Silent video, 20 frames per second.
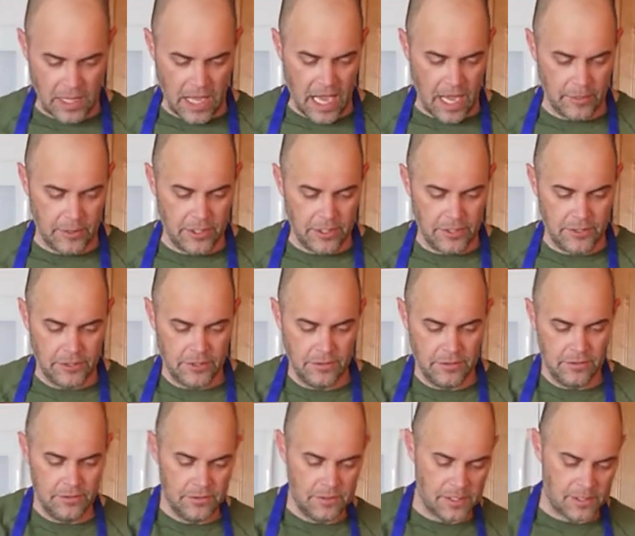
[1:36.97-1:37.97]
cabbage,
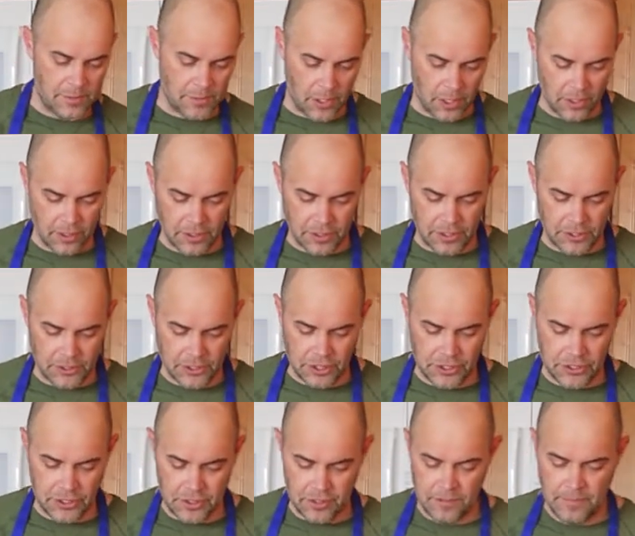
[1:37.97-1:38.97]
some garlic and
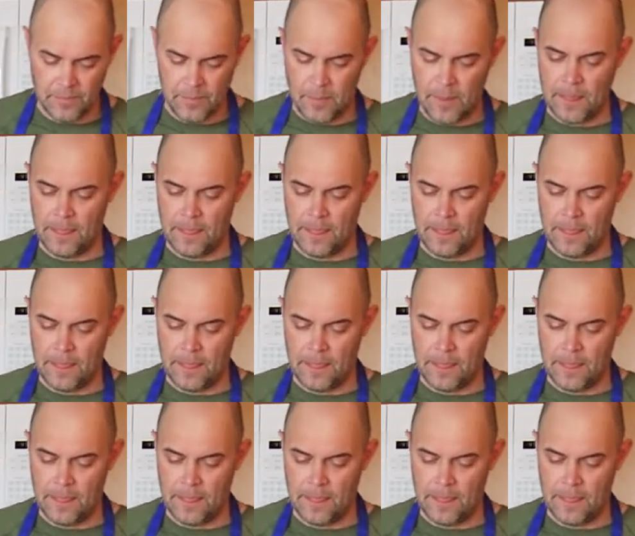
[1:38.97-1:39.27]
ginger.